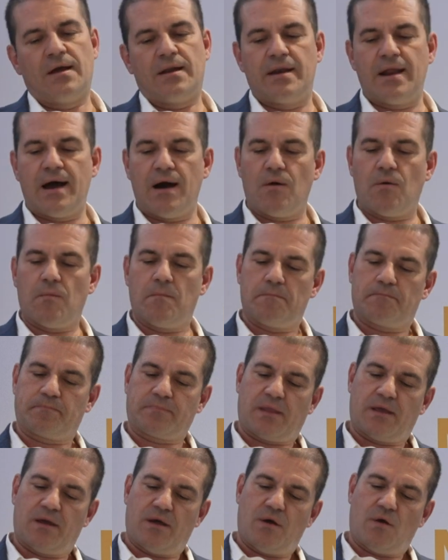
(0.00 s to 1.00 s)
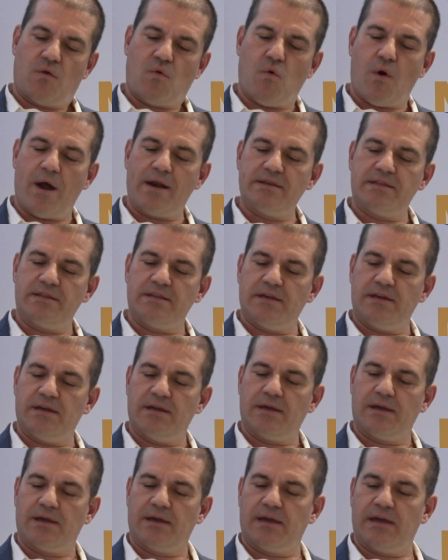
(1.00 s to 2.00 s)
Now,
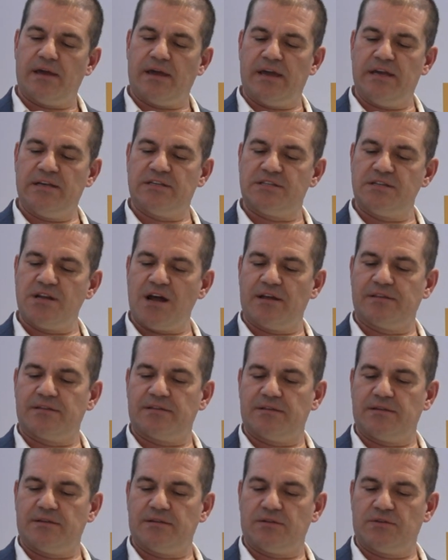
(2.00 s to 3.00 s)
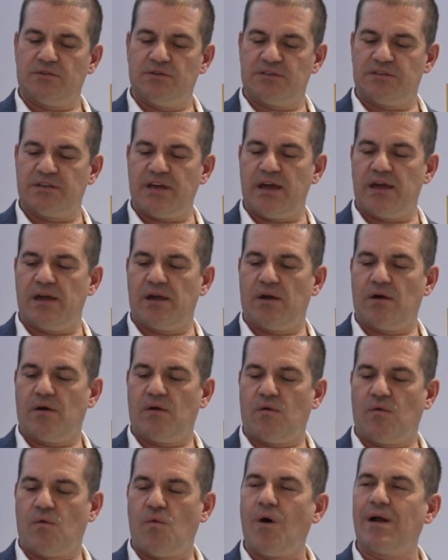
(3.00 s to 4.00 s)
quality is not to say
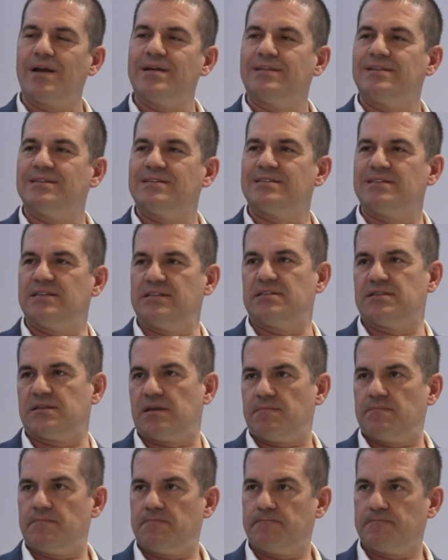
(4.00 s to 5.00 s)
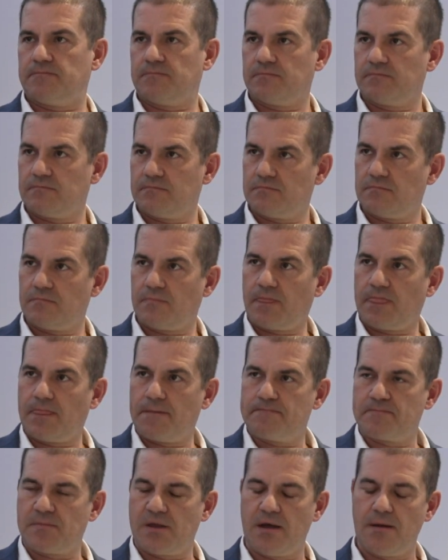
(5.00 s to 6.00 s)
quality system.
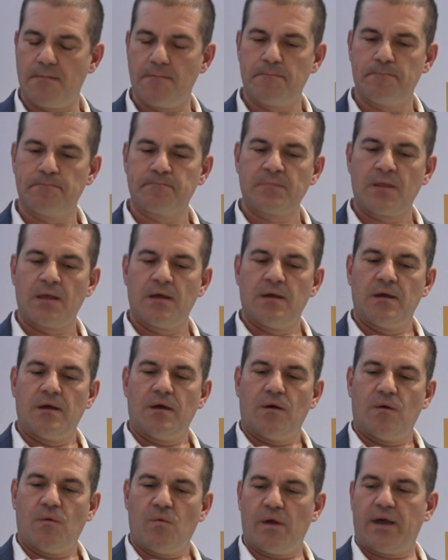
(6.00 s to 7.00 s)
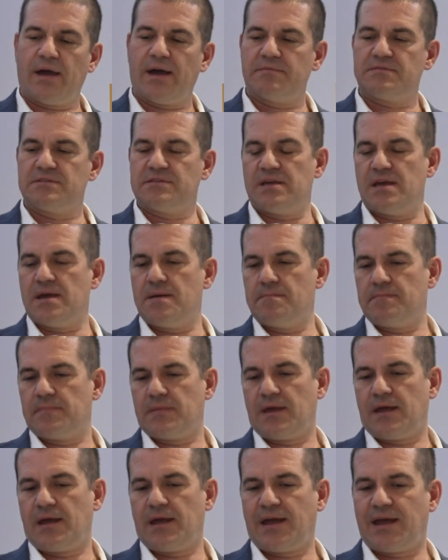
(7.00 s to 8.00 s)
Yeah. We have seen
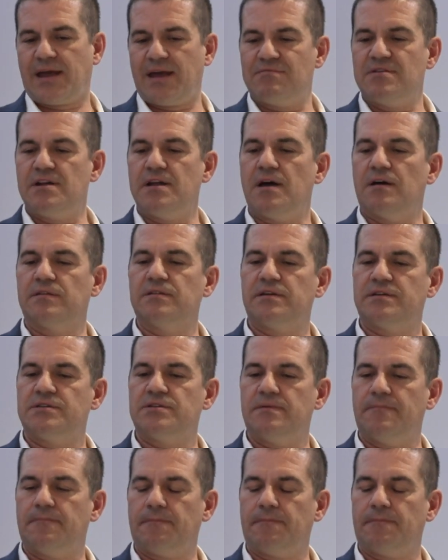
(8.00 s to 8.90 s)
heavily under